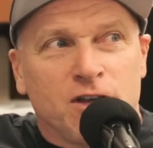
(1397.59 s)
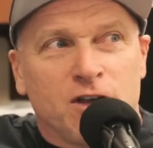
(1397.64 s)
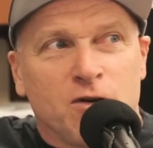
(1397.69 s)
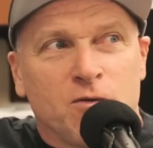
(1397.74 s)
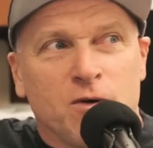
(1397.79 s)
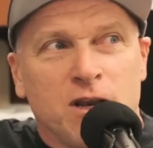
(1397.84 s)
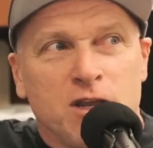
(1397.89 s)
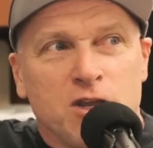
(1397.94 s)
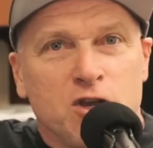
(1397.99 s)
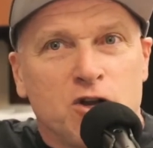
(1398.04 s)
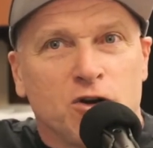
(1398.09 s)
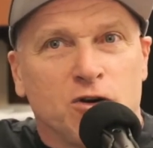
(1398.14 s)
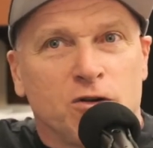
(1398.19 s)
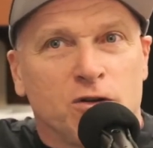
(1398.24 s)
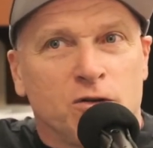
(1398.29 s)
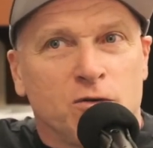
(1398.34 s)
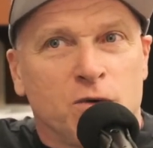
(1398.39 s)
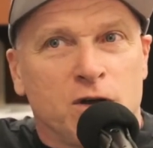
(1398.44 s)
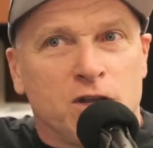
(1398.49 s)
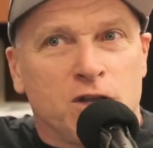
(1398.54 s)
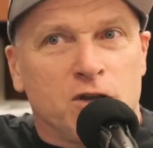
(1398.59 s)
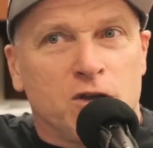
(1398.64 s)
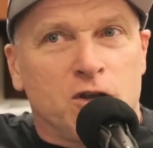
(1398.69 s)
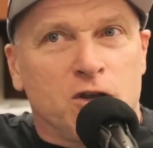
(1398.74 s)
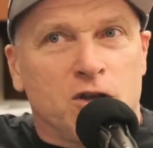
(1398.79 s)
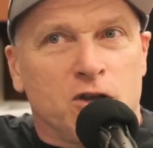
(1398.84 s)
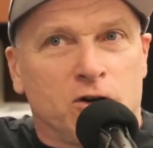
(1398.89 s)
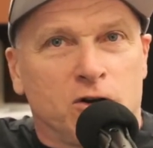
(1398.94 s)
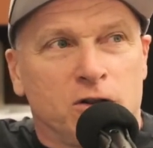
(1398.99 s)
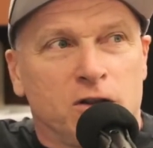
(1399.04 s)
When you're when
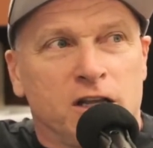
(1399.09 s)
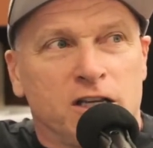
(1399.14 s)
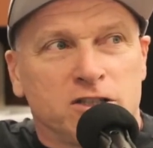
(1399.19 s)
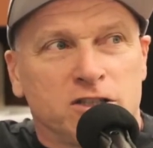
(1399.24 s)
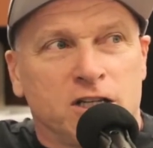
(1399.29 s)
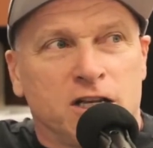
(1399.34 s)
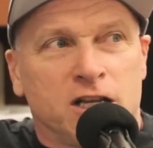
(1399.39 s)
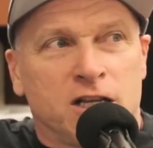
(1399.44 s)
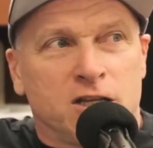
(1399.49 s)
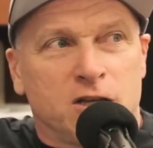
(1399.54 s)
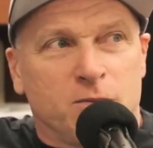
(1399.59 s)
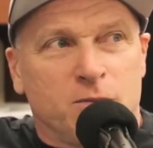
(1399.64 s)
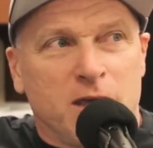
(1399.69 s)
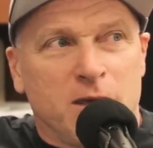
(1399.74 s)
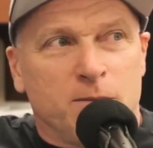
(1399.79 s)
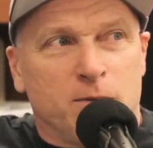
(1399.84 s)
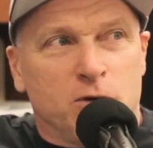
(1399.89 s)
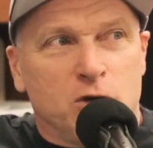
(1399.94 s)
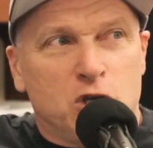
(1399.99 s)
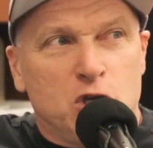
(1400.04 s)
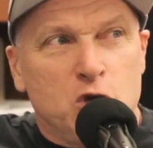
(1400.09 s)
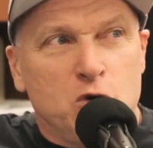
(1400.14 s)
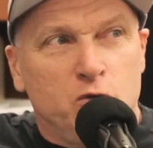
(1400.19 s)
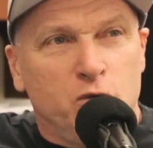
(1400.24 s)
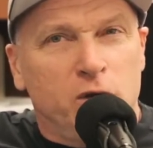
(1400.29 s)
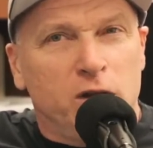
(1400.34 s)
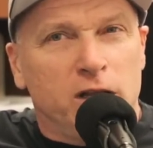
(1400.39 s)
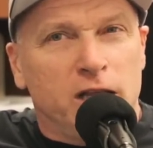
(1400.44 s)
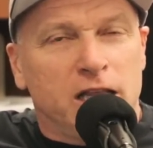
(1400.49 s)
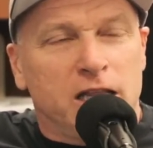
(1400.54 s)
you're listening to people, you
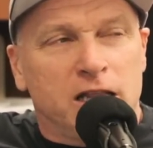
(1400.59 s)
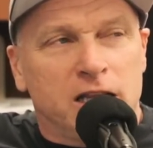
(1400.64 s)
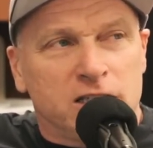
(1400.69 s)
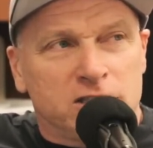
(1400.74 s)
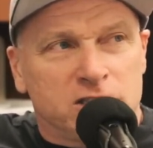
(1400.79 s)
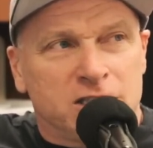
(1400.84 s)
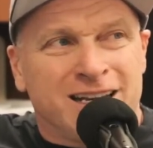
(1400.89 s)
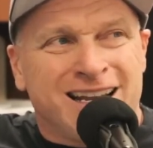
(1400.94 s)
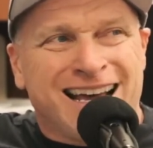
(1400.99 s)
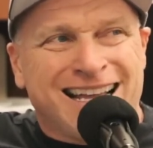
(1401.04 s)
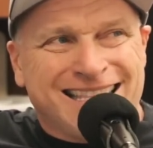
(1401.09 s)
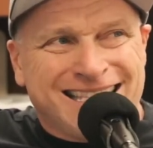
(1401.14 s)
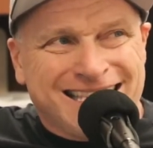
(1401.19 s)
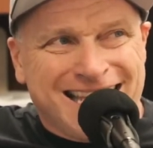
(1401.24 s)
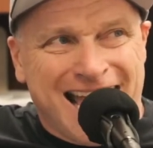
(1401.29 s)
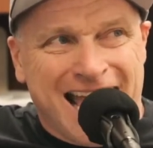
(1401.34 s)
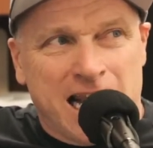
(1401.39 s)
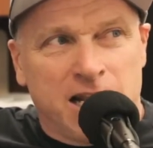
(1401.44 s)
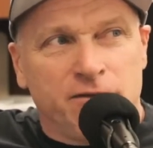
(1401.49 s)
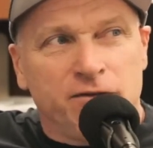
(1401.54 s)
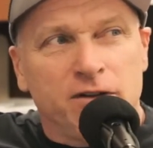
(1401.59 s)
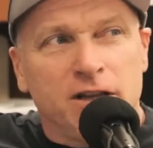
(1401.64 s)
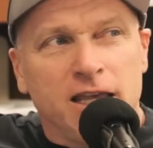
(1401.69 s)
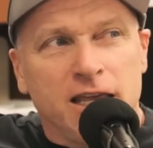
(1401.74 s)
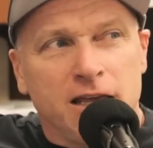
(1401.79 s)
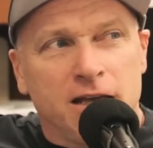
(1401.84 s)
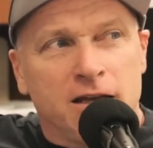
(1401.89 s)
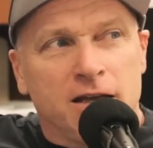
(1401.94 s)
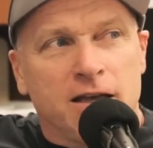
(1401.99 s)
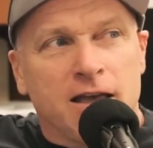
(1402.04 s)
really listen
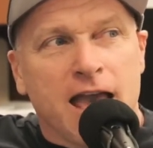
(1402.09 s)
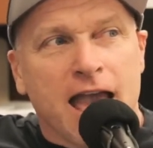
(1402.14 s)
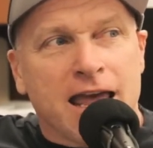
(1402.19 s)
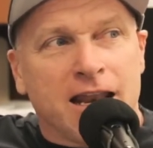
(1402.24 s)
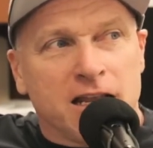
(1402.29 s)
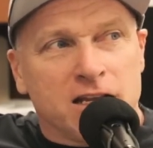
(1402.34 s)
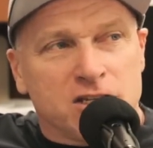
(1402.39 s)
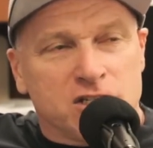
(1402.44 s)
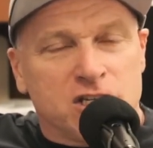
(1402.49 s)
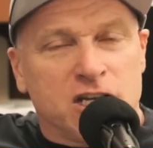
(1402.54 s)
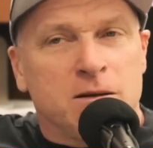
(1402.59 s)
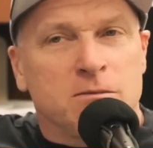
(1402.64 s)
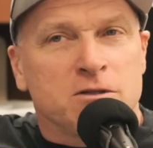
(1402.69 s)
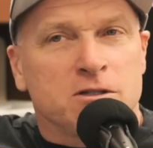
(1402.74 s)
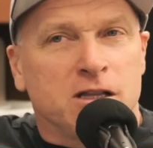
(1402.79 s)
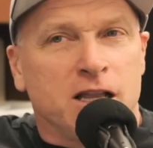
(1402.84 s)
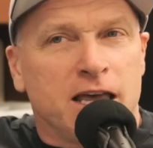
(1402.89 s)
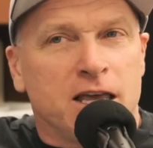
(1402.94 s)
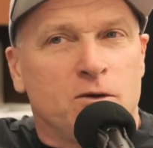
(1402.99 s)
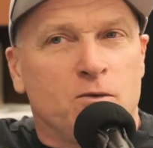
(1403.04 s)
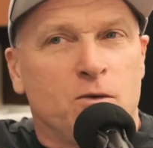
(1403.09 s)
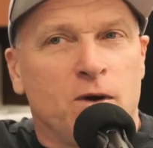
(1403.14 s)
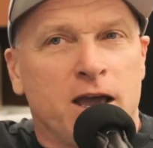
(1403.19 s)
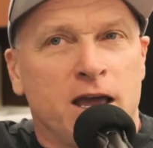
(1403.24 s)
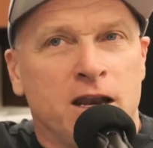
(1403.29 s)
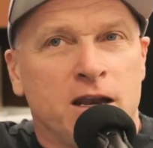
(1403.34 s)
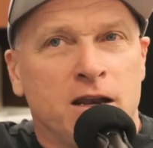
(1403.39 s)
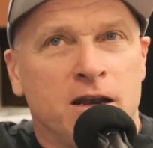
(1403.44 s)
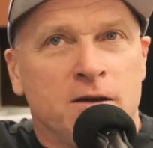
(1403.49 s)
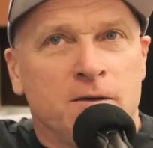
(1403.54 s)
attentively, and it seems like
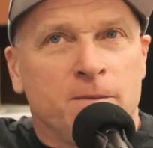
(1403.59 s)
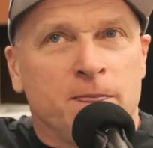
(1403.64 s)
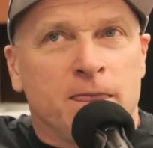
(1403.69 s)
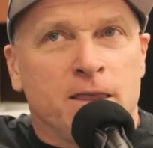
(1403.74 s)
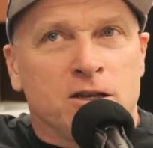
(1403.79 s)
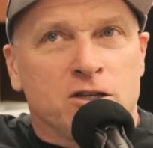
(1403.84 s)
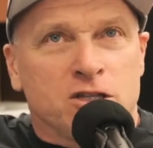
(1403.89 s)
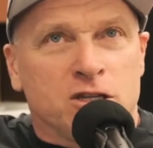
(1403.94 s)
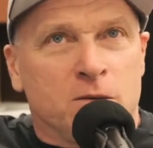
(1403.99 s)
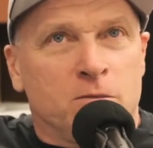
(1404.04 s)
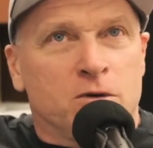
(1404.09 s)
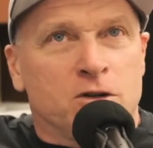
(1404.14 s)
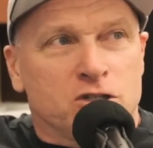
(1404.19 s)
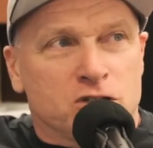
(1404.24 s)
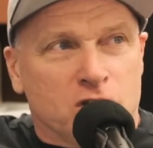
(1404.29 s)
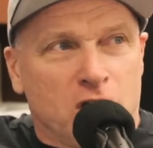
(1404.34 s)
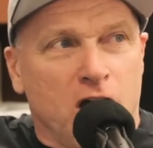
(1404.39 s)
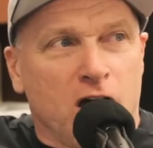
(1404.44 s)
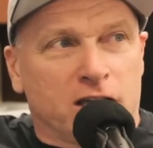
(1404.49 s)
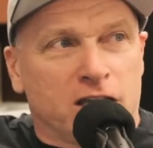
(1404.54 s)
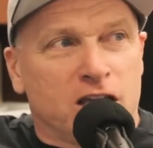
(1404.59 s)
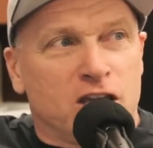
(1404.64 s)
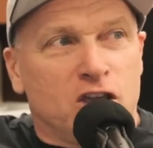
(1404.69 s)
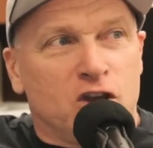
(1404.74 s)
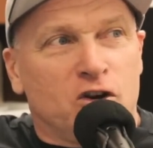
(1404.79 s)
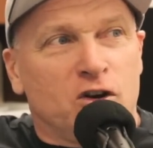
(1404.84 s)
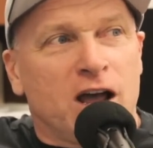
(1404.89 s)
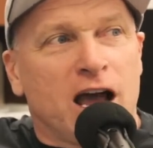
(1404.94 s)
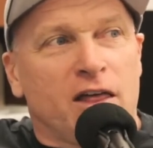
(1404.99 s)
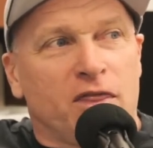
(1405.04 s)
when someone's talking,
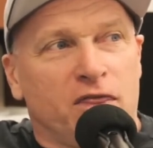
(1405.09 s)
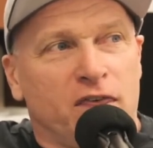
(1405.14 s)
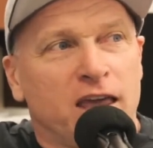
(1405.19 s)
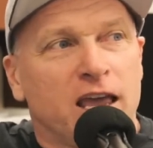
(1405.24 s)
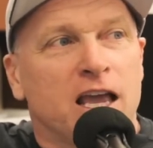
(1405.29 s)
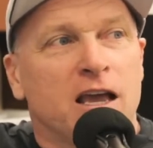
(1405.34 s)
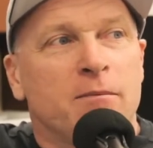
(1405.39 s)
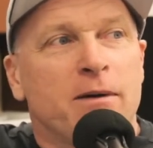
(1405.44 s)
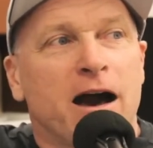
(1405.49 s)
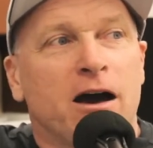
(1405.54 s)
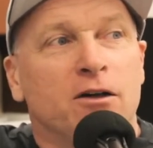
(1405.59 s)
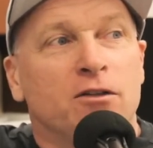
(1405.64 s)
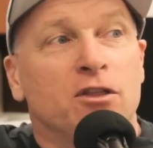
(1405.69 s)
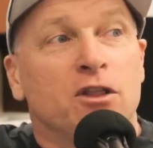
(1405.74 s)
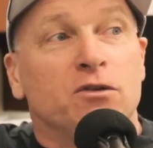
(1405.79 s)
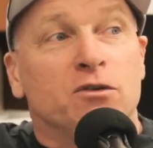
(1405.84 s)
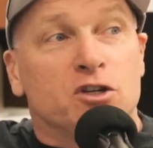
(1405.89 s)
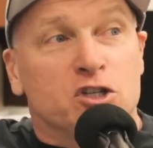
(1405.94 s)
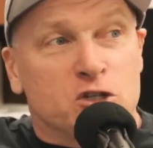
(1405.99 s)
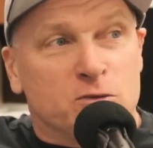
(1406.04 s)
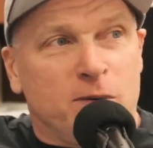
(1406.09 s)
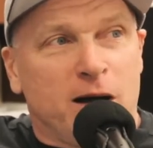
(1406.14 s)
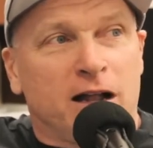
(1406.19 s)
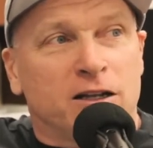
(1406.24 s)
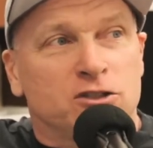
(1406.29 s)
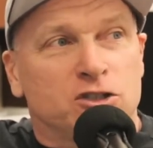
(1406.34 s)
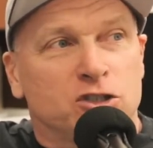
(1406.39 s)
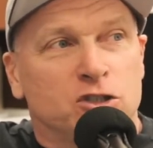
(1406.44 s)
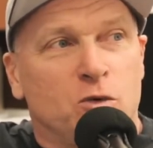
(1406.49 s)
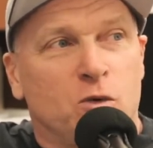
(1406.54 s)
you're not thinking about the
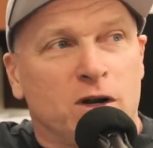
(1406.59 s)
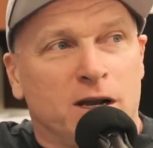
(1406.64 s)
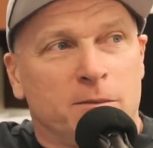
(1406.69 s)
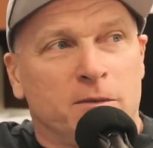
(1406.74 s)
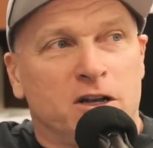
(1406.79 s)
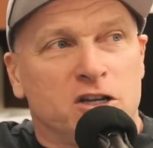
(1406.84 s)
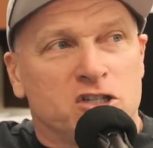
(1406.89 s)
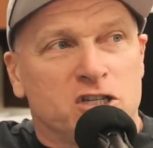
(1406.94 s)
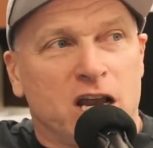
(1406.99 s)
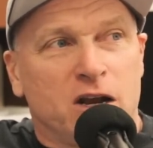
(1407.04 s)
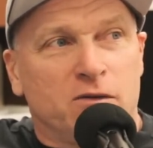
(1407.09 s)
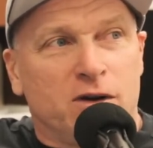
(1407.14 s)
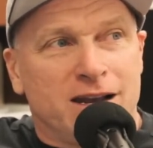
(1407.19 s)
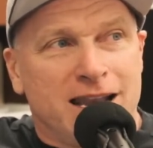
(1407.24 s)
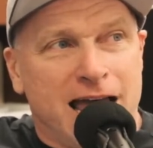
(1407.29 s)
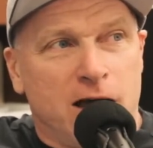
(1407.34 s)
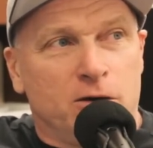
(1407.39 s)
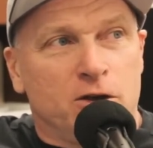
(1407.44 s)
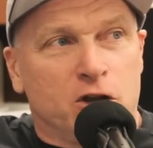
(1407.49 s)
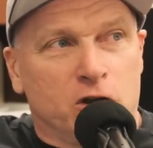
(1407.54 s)
response to what I'm going to say right now.